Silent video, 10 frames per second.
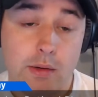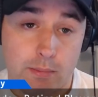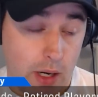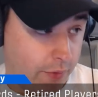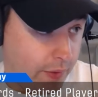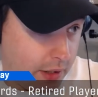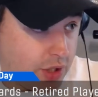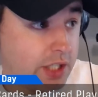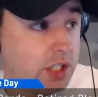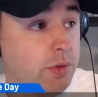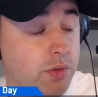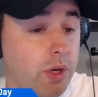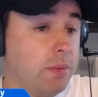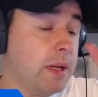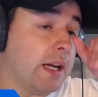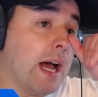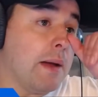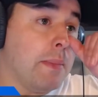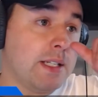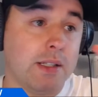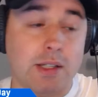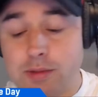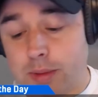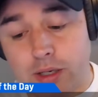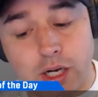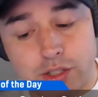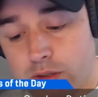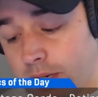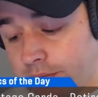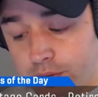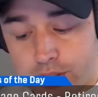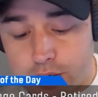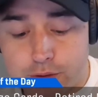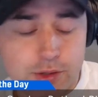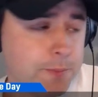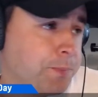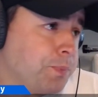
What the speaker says: Matter of fact, Jesse was with me, a guy messaged. He's been a customer of mine for years.